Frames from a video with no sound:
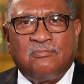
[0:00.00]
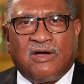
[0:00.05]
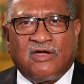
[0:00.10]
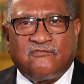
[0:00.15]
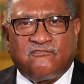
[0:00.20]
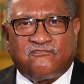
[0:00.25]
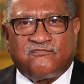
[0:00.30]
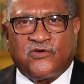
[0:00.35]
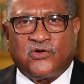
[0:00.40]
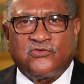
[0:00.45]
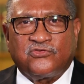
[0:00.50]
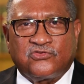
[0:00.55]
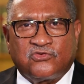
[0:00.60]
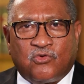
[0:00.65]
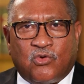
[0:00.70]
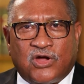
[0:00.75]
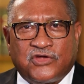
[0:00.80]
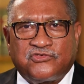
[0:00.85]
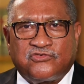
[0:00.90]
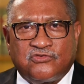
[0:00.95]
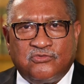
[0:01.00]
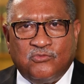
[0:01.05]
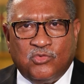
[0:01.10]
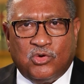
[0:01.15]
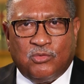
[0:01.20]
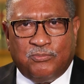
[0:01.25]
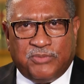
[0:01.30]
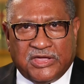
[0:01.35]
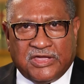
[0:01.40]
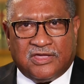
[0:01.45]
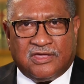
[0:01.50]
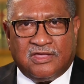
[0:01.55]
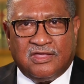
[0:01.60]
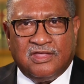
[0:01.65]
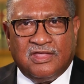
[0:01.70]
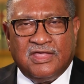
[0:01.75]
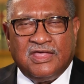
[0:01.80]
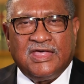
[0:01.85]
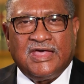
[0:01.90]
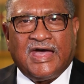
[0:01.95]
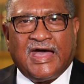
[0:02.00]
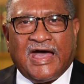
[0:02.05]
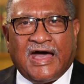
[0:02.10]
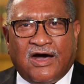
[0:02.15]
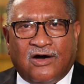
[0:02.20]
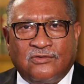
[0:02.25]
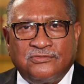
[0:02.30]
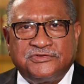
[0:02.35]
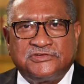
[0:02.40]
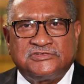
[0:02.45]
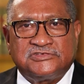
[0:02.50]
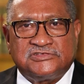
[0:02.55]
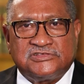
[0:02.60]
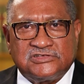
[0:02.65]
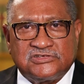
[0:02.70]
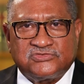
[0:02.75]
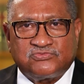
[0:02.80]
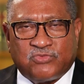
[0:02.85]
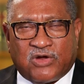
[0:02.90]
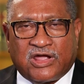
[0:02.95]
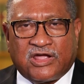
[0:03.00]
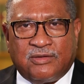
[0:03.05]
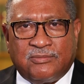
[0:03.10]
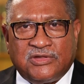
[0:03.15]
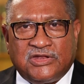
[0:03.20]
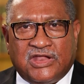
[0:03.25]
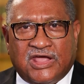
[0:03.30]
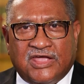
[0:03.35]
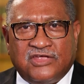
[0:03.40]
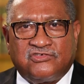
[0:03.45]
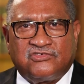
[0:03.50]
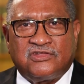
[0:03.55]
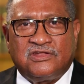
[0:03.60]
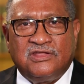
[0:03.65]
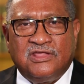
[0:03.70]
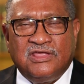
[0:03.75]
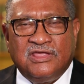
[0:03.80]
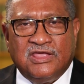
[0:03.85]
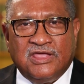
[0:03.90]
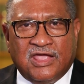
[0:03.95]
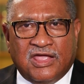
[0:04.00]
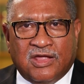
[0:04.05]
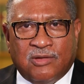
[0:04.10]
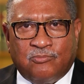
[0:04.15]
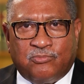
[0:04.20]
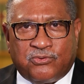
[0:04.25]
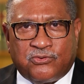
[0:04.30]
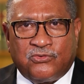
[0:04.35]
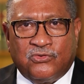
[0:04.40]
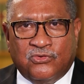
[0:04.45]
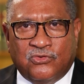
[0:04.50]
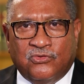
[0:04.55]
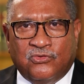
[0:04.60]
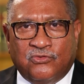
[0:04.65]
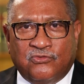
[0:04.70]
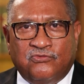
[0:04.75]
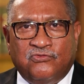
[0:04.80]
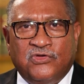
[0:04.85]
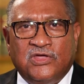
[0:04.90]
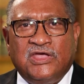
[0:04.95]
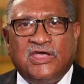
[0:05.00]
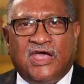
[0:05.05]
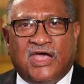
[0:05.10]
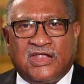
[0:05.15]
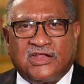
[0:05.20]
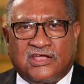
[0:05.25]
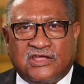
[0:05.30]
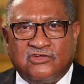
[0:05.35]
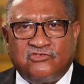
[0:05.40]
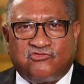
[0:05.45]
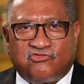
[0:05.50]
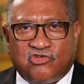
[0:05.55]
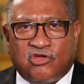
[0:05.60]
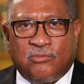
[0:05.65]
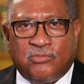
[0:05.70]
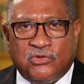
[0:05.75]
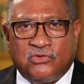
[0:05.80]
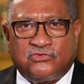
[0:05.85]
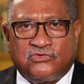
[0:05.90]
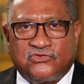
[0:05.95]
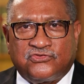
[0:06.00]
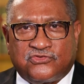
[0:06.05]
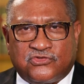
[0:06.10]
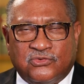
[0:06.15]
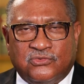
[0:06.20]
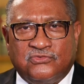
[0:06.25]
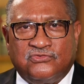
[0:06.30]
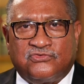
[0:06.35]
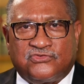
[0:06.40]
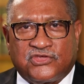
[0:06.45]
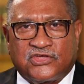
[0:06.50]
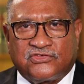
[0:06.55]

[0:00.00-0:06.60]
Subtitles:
my first question will be, how does this recommendation improve and contribute to student